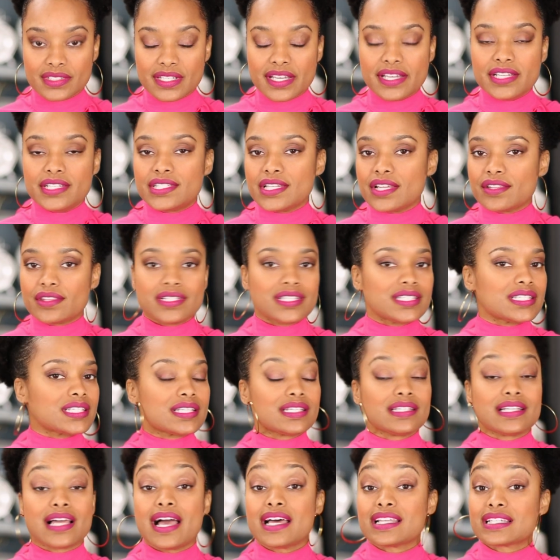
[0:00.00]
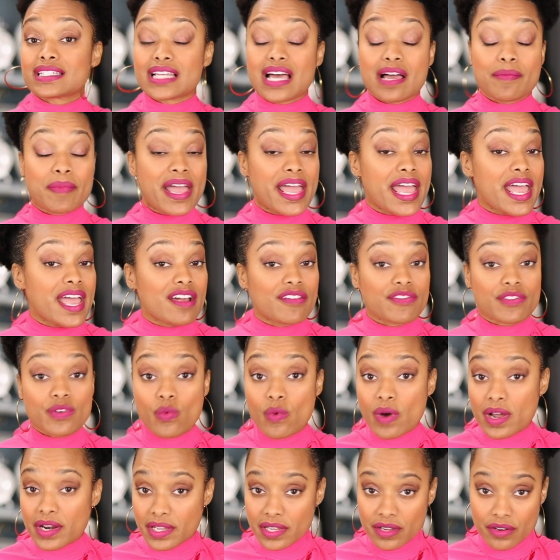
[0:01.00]
He said, "This is the last time I ever
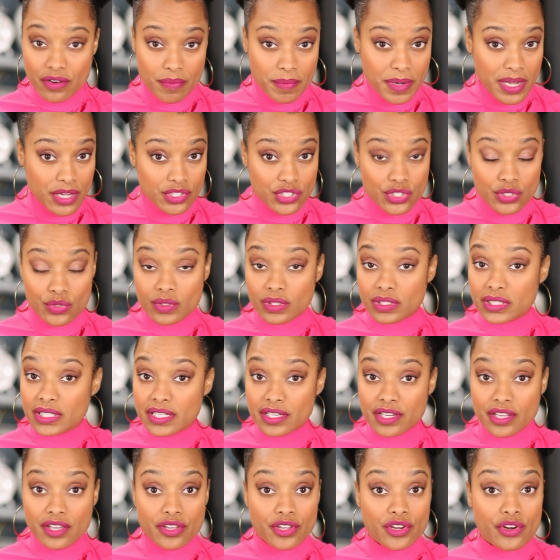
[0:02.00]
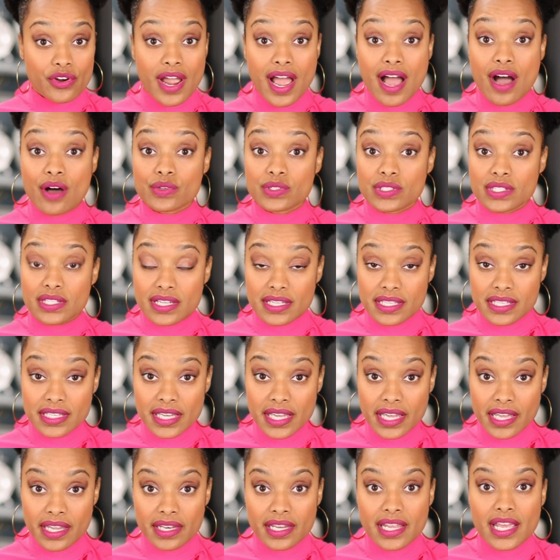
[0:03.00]
want to hear about you cleaning your house
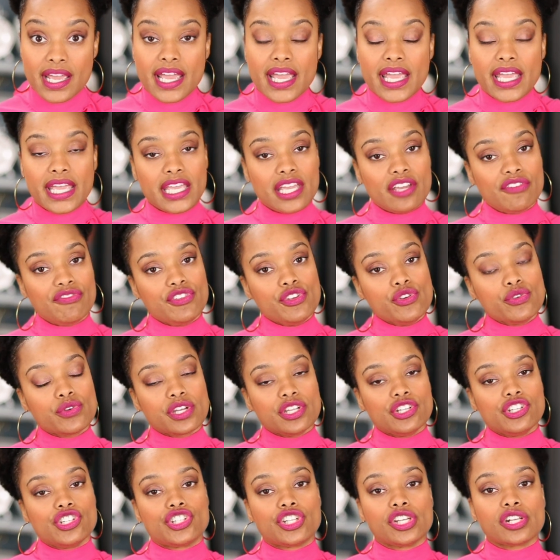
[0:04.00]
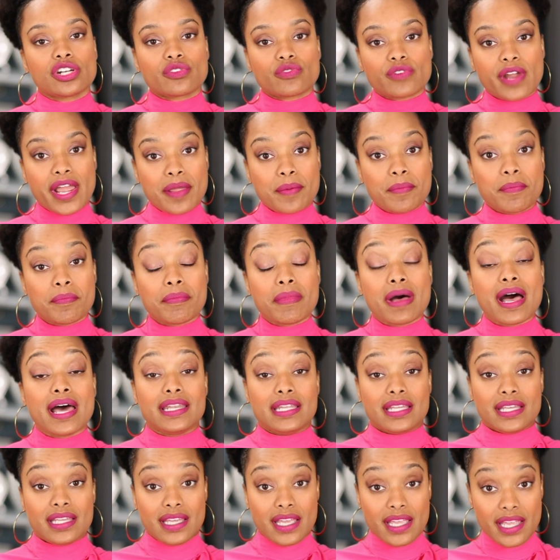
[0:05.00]
again. If you can generate
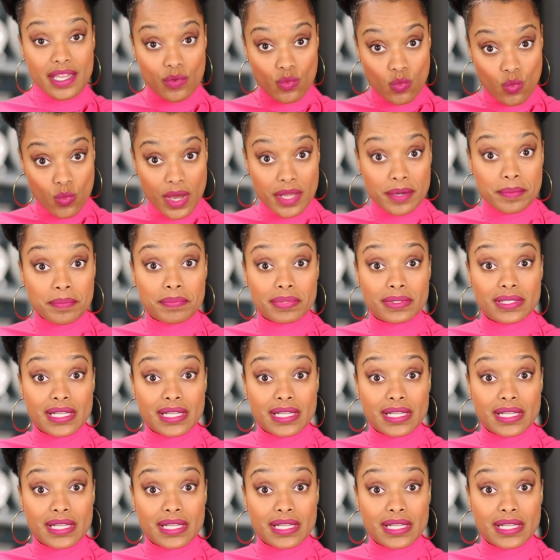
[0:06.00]
money in one